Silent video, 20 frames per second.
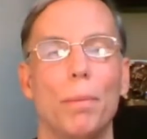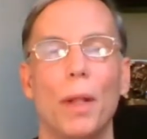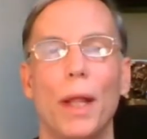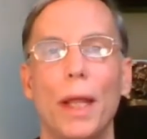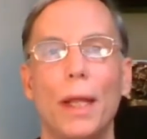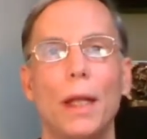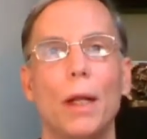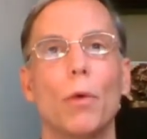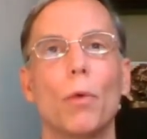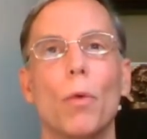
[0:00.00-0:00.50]

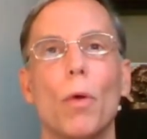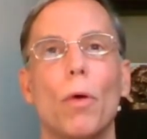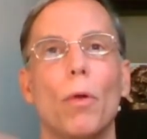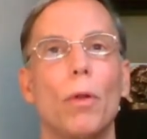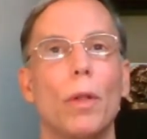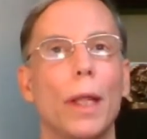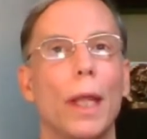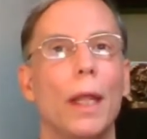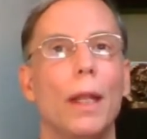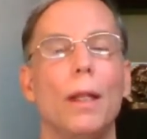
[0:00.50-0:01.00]
playing a
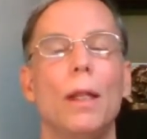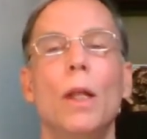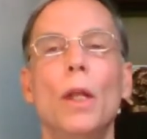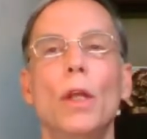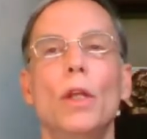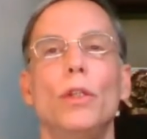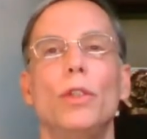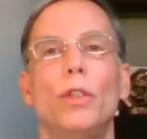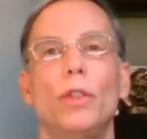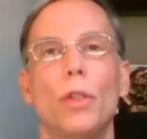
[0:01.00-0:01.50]
role in
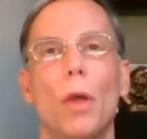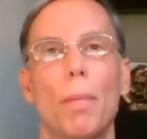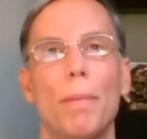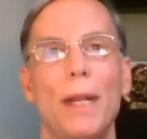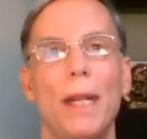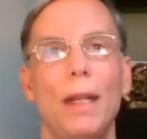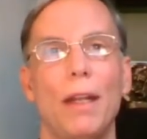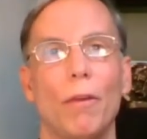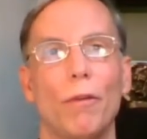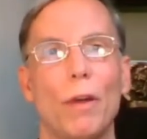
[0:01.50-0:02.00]
so
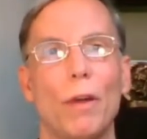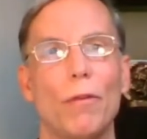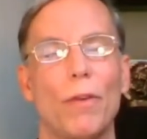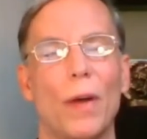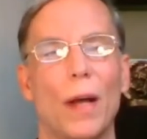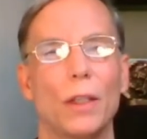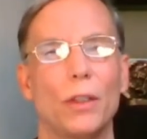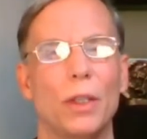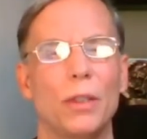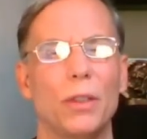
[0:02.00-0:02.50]
many different
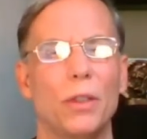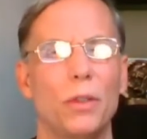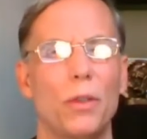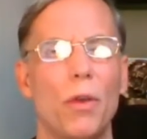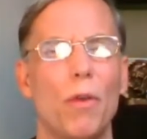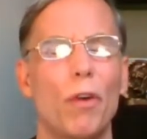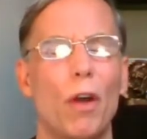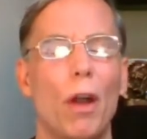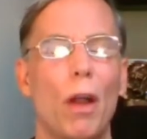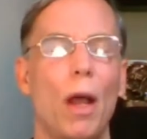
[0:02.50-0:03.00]
functions. There's
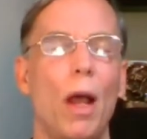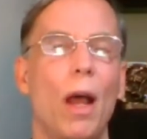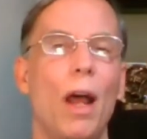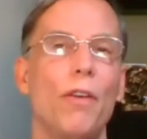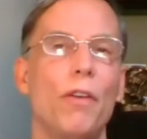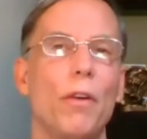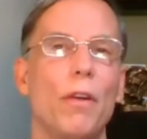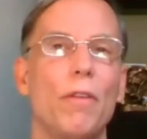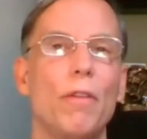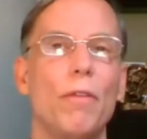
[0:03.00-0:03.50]
over one
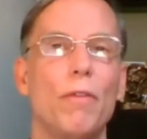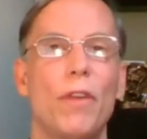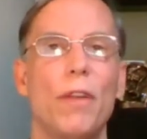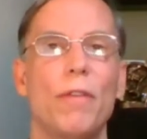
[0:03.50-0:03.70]
hundred